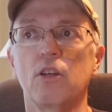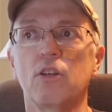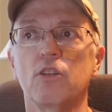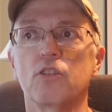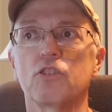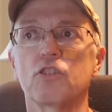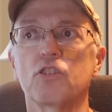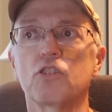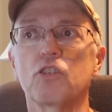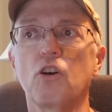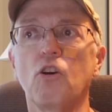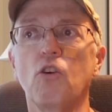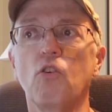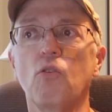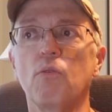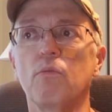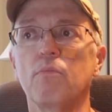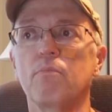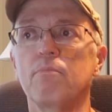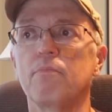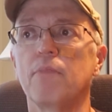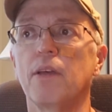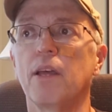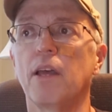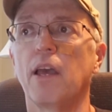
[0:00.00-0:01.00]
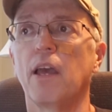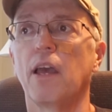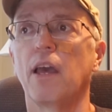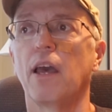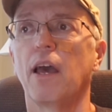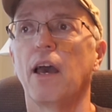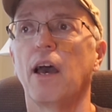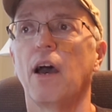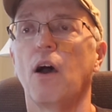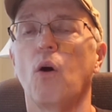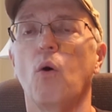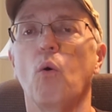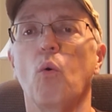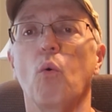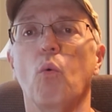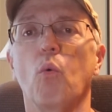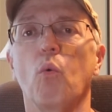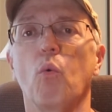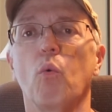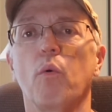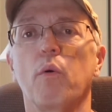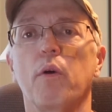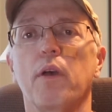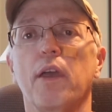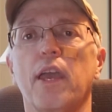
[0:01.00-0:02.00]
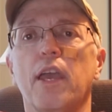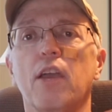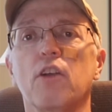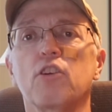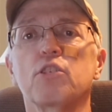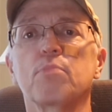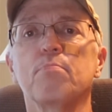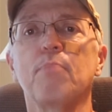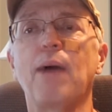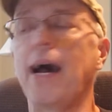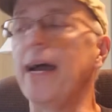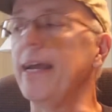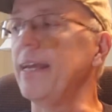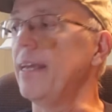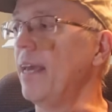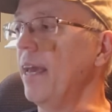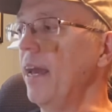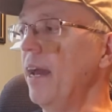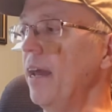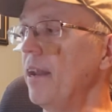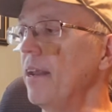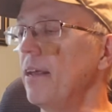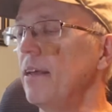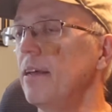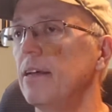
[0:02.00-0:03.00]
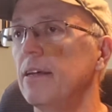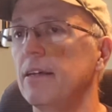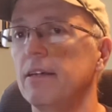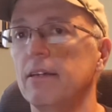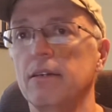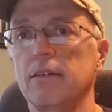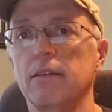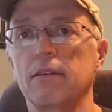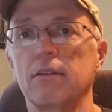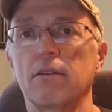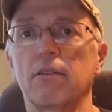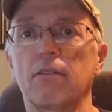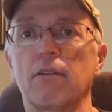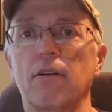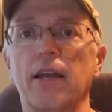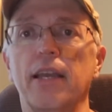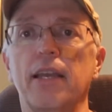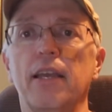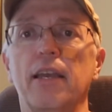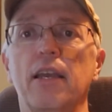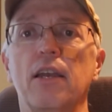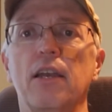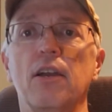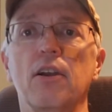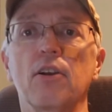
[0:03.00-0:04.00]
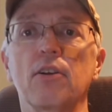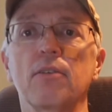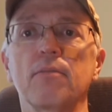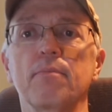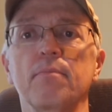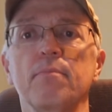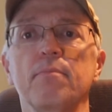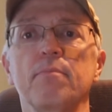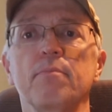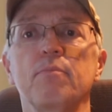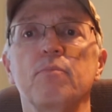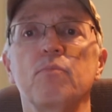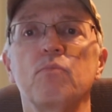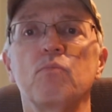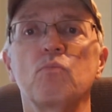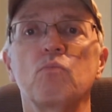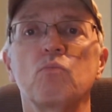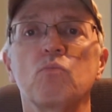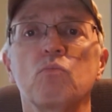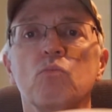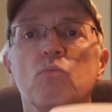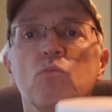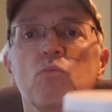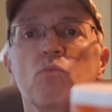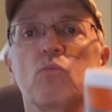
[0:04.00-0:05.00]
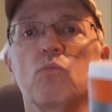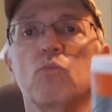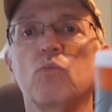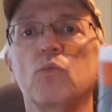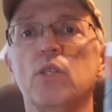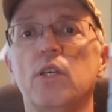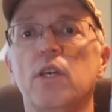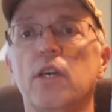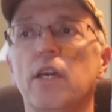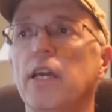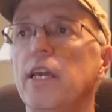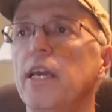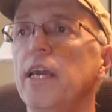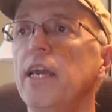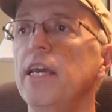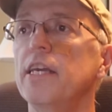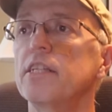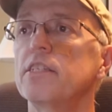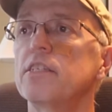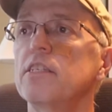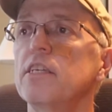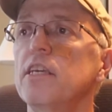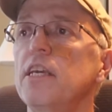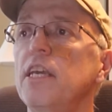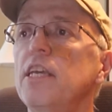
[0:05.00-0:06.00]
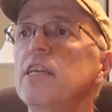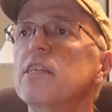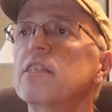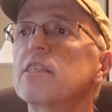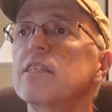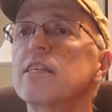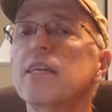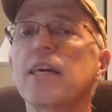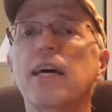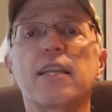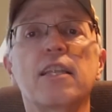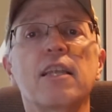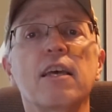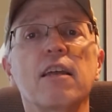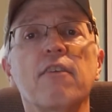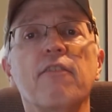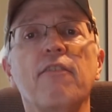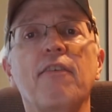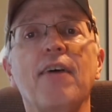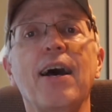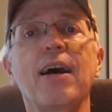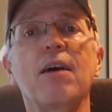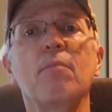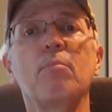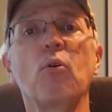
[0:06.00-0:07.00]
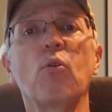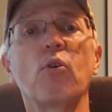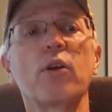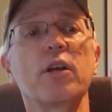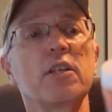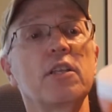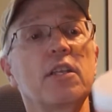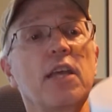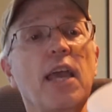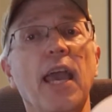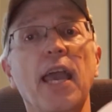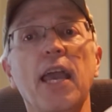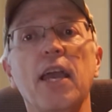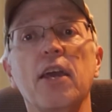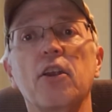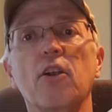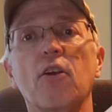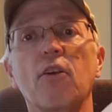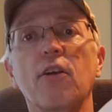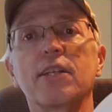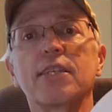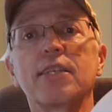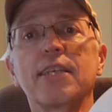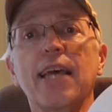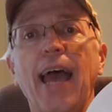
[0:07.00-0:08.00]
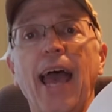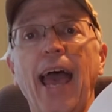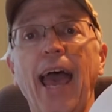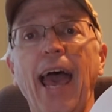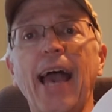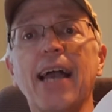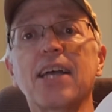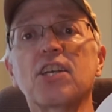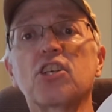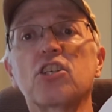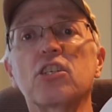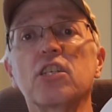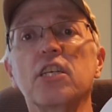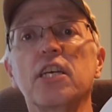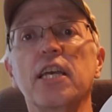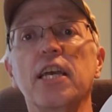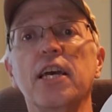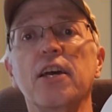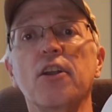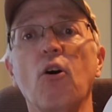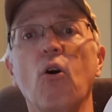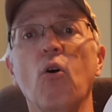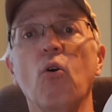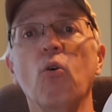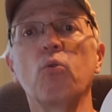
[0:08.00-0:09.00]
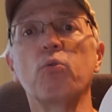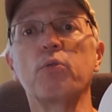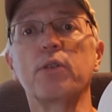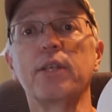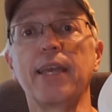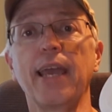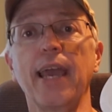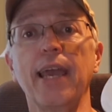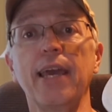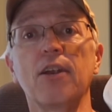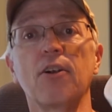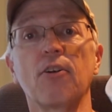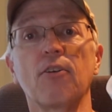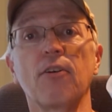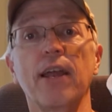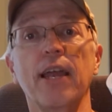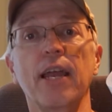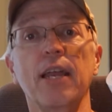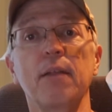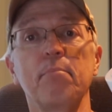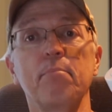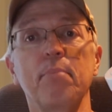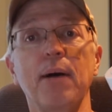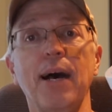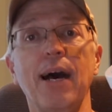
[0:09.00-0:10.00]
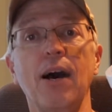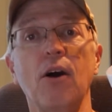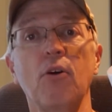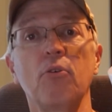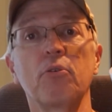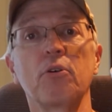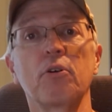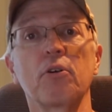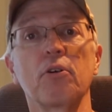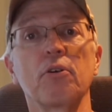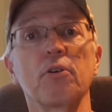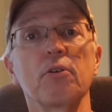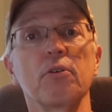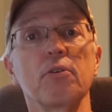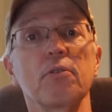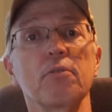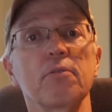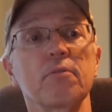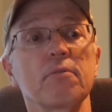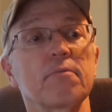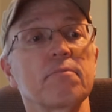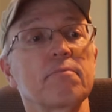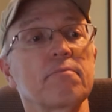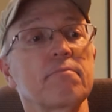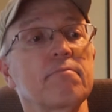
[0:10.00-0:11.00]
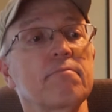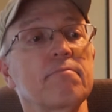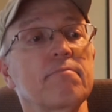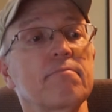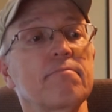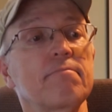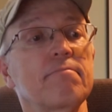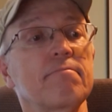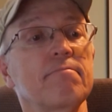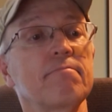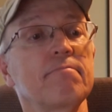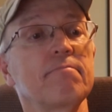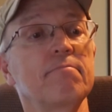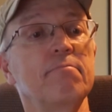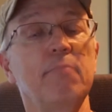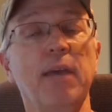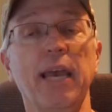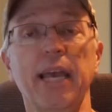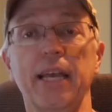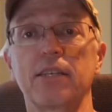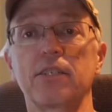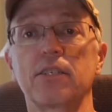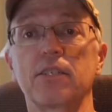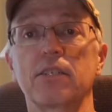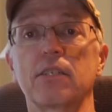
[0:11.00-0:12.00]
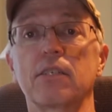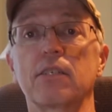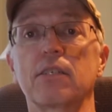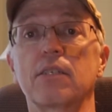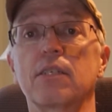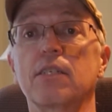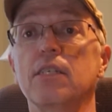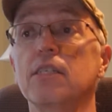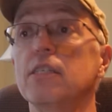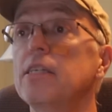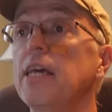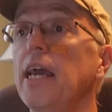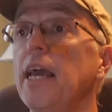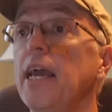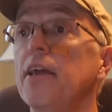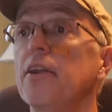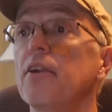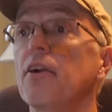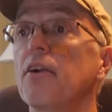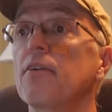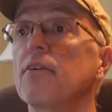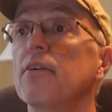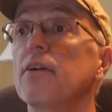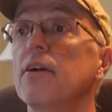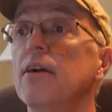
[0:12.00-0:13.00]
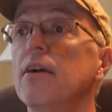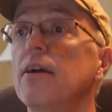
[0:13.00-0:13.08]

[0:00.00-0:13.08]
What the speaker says: So here's my kit. Right here. It's easily identifiable container. It's actually an old Gatorade powder mix container.